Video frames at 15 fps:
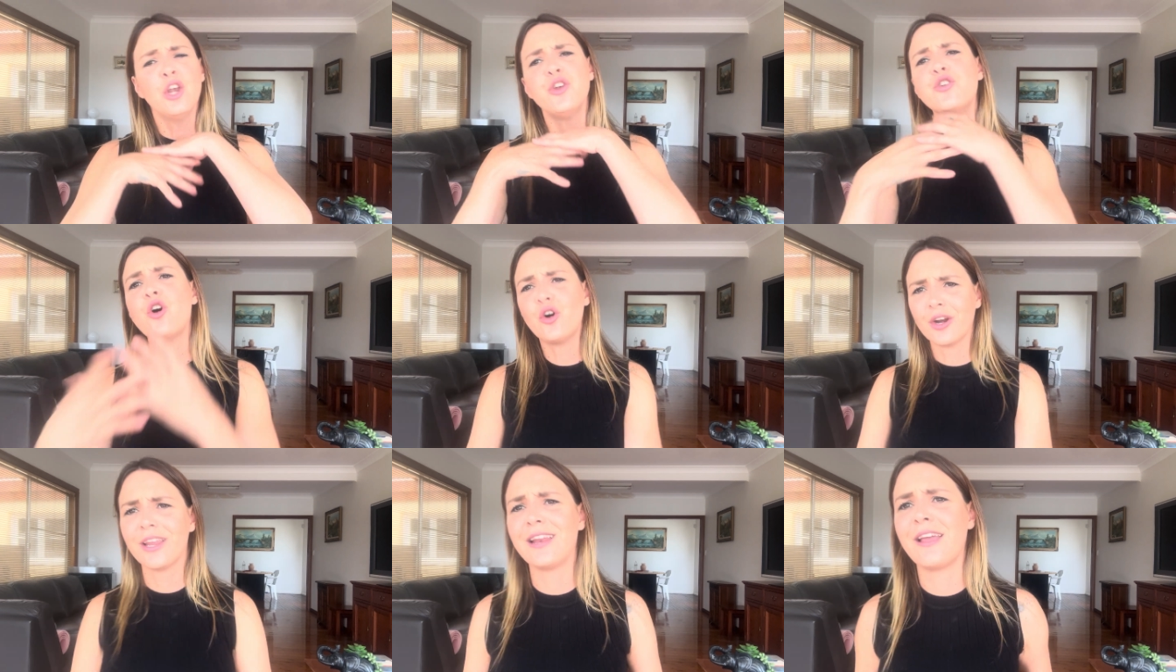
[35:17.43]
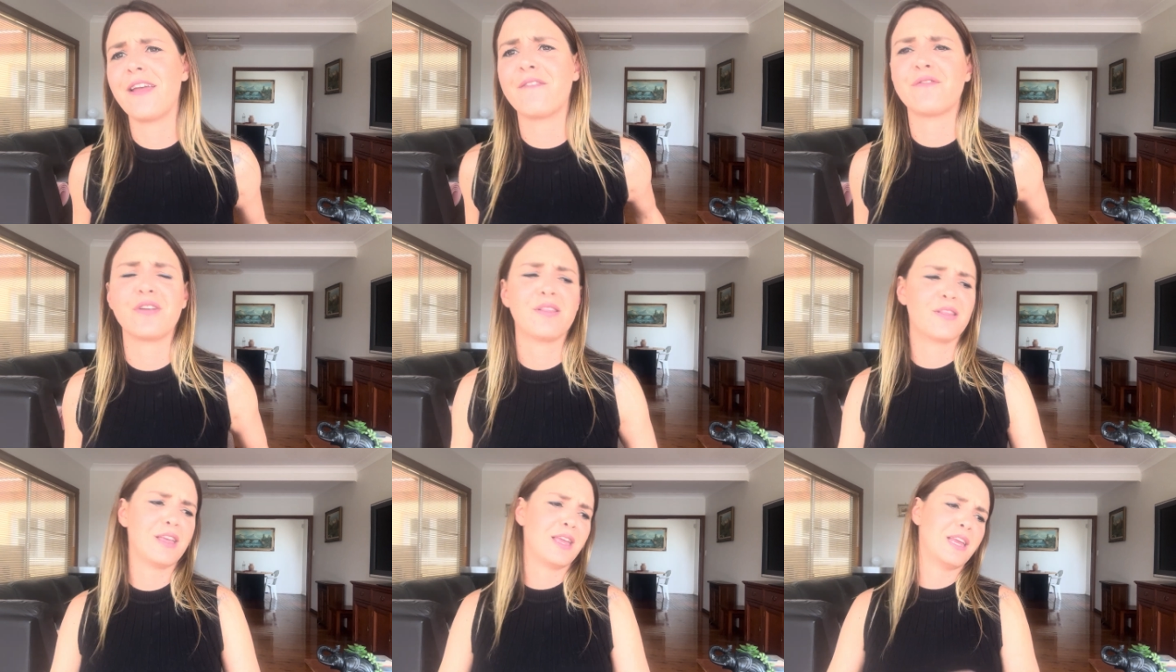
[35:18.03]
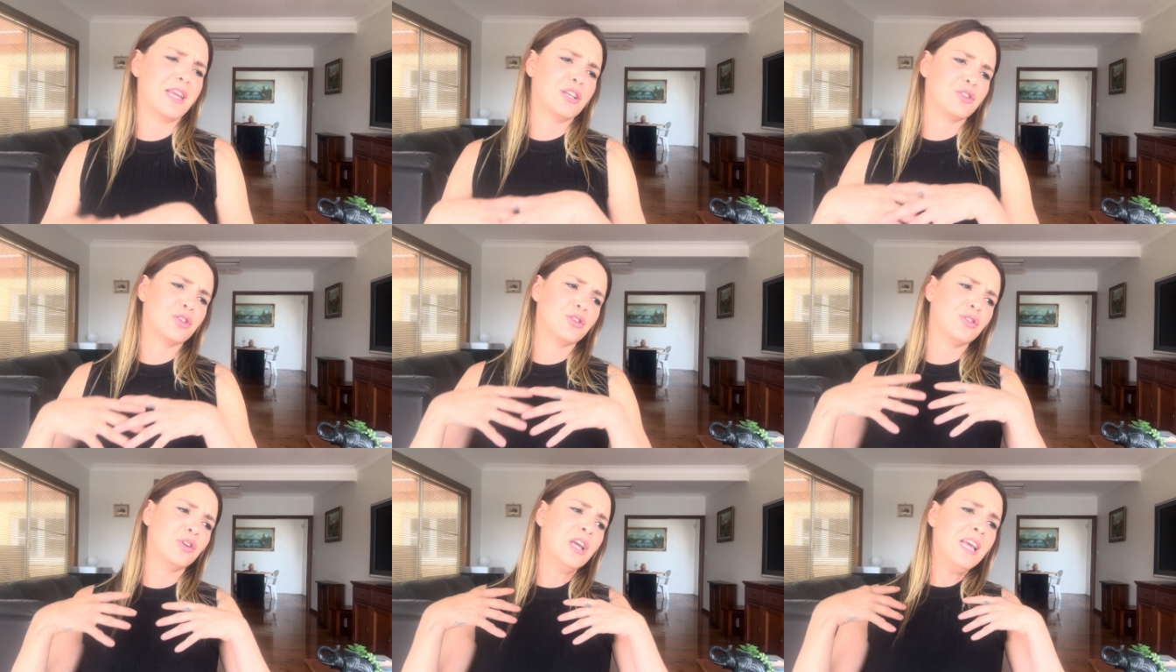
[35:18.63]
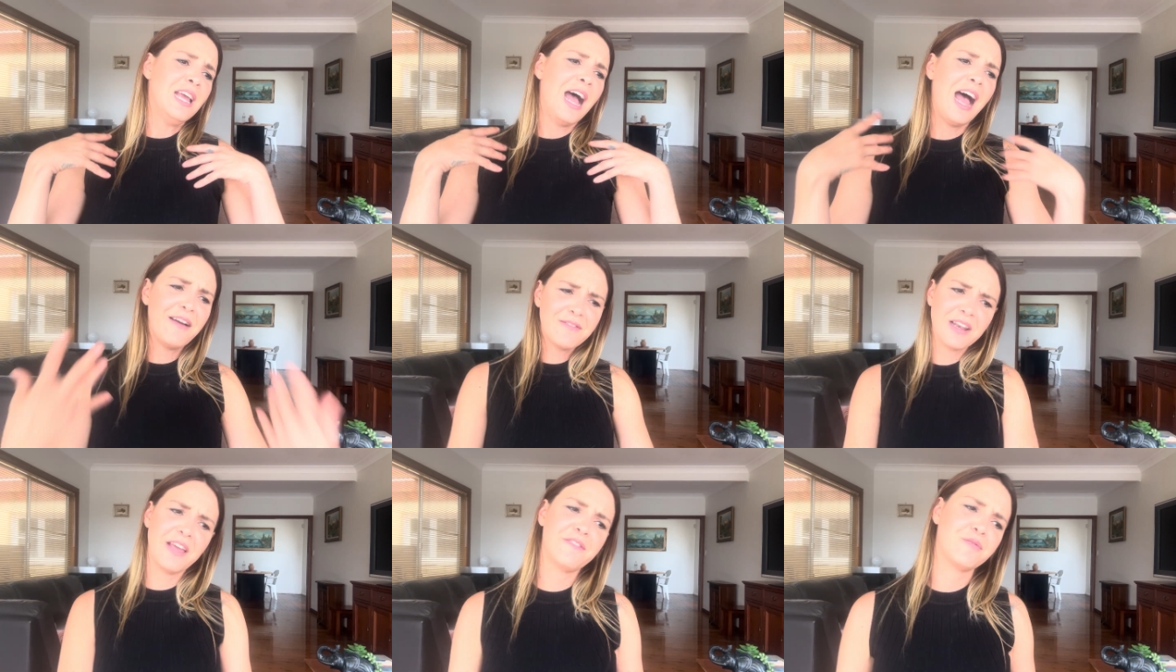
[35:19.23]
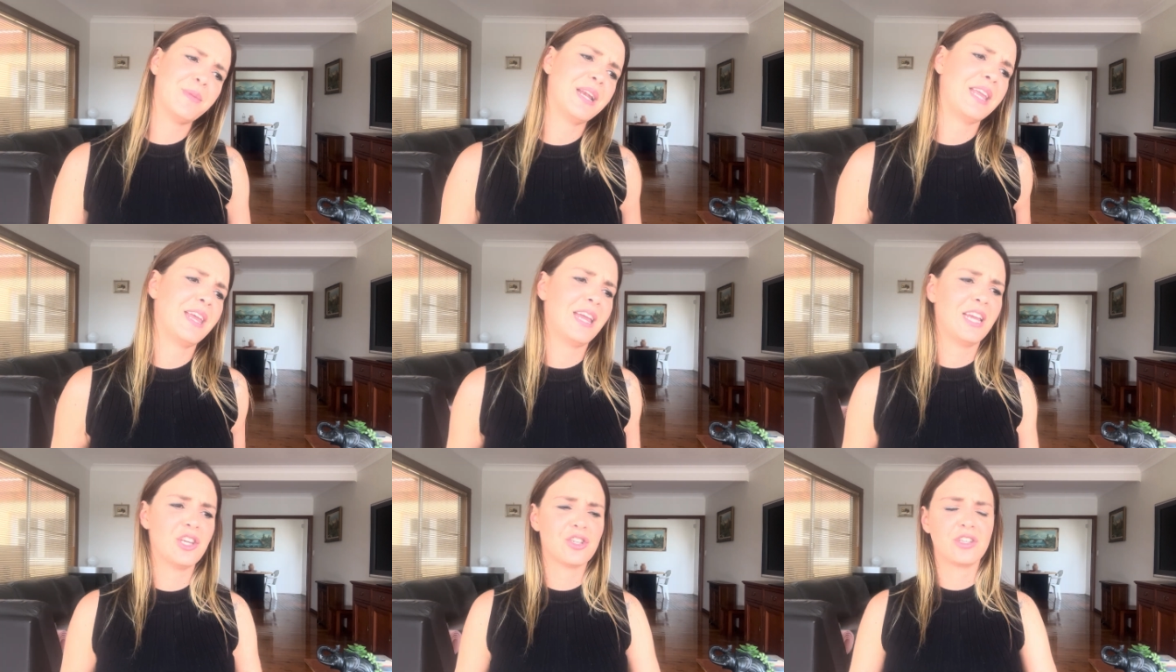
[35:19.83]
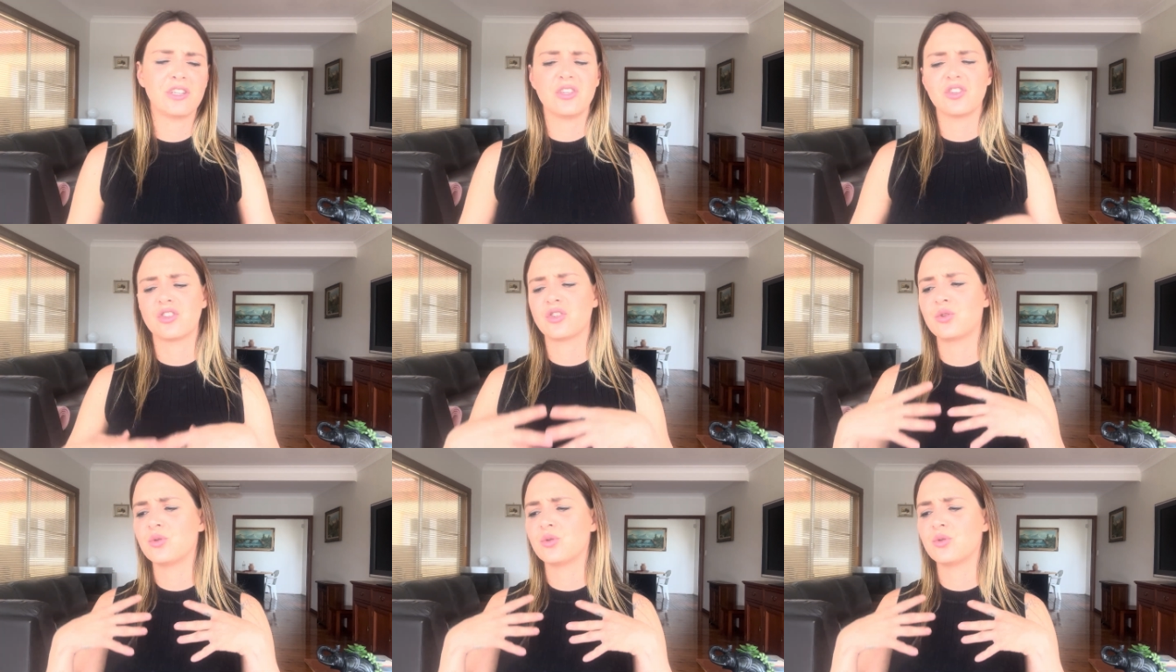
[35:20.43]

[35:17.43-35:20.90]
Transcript: not eat everything, to have left medications,